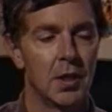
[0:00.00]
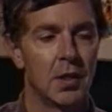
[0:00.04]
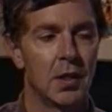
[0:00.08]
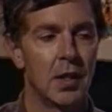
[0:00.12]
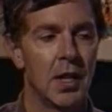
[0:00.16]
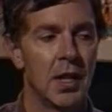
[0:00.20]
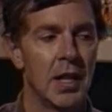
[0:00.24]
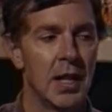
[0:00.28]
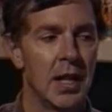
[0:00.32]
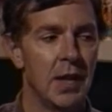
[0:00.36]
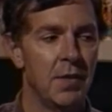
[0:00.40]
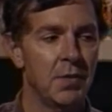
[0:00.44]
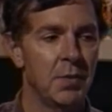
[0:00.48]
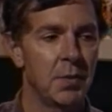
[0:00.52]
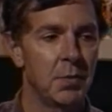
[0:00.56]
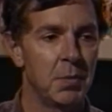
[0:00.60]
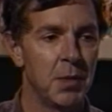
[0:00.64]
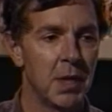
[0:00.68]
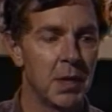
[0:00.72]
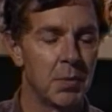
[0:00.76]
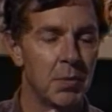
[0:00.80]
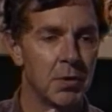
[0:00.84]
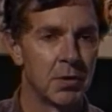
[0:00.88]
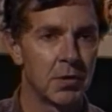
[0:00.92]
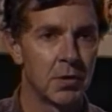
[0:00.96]
They have to
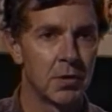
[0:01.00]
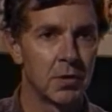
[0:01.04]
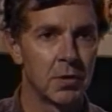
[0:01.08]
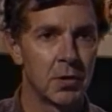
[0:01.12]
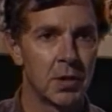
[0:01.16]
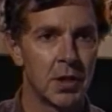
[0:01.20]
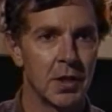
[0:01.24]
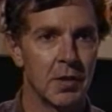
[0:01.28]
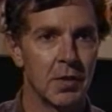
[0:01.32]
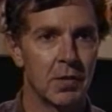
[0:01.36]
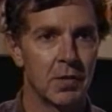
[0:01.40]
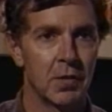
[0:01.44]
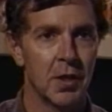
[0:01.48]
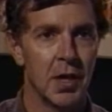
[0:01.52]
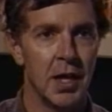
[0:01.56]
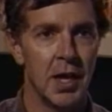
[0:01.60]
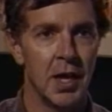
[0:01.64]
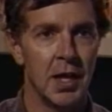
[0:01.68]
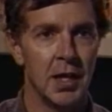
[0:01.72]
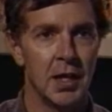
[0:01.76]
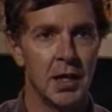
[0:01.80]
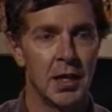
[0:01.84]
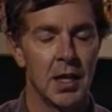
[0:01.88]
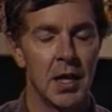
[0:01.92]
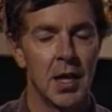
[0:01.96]
be able to look
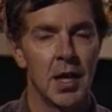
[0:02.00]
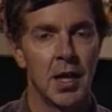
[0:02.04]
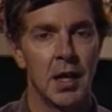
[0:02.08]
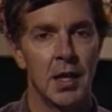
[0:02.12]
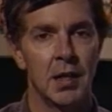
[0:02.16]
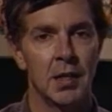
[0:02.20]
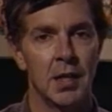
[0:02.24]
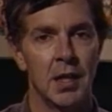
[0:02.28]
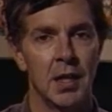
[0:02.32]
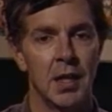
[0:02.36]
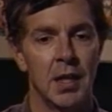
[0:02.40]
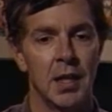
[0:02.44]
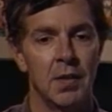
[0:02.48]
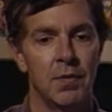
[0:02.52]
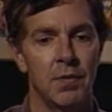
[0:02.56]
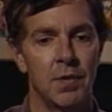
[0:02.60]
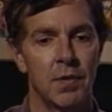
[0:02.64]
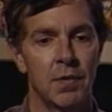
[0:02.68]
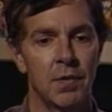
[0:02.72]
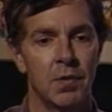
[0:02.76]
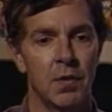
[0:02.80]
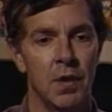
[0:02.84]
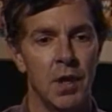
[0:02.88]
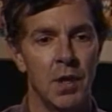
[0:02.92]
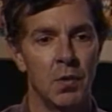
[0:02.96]
inside and they have to
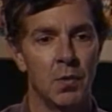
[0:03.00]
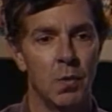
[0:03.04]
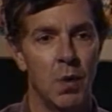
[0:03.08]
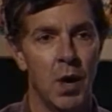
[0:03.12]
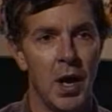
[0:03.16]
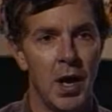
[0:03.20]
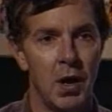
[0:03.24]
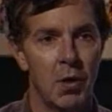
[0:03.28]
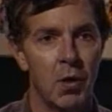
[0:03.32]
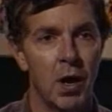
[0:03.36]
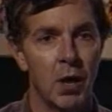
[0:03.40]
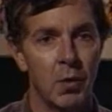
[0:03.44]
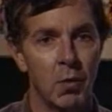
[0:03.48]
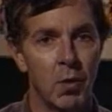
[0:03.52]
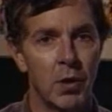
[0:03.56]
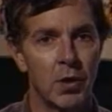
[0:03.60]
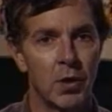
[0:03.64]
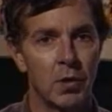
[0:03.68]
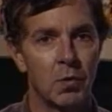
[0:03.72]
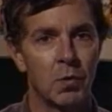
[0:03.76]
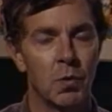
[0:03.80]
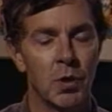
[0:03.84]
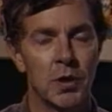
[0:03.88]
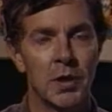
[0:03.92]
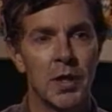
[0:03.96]
say, wow, I
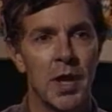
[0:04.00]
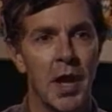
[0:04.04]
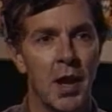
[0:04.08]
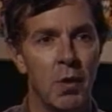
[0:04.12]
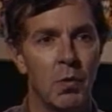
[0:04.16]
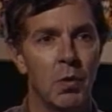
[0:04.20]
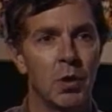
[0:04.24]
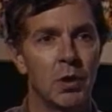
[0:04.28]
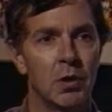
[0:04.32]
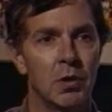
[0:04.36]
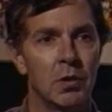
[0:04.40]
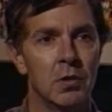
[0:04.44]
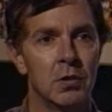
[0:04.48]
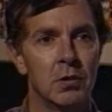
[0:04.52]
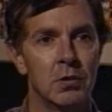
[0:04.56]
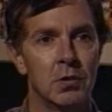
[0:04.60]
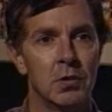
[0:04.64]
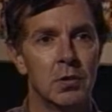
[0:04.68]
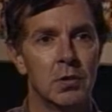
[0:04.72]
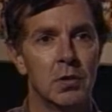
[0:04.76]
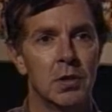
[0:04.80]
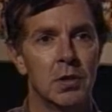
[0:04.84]
wonder what that will do.